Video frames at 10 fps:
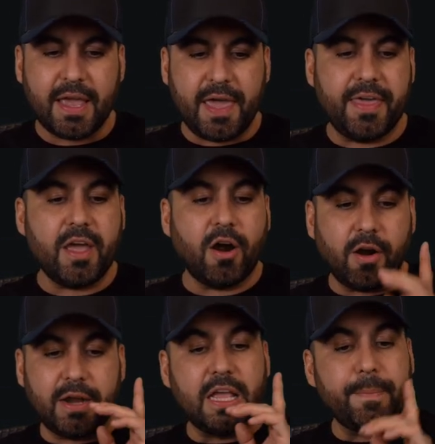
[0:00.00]
They
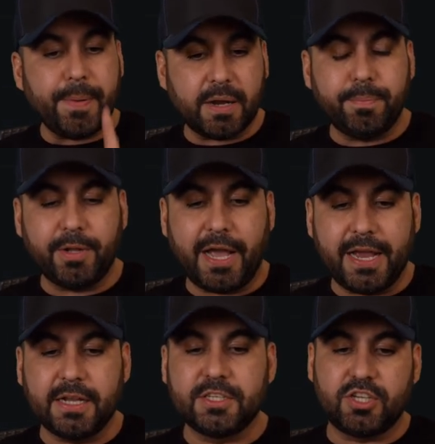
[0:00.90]
are HIPAA
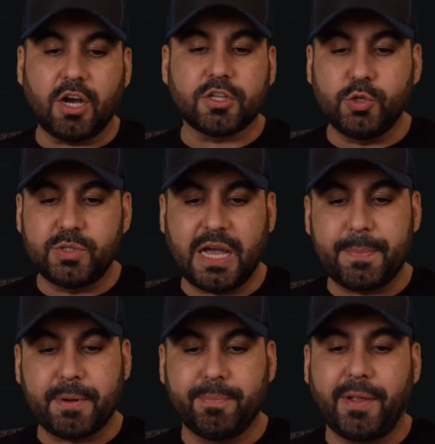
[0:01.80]
compliant, S O C two
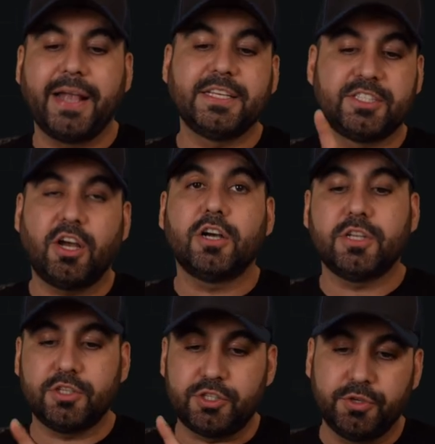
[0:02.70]
type compliant, S O
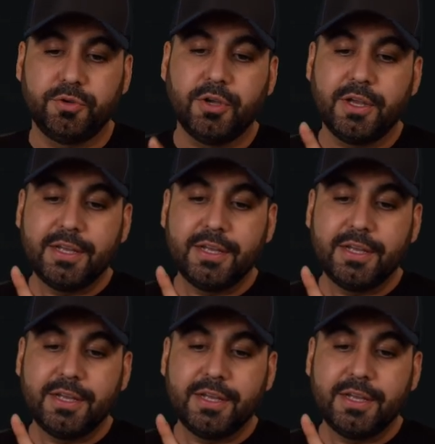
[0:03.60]
C two,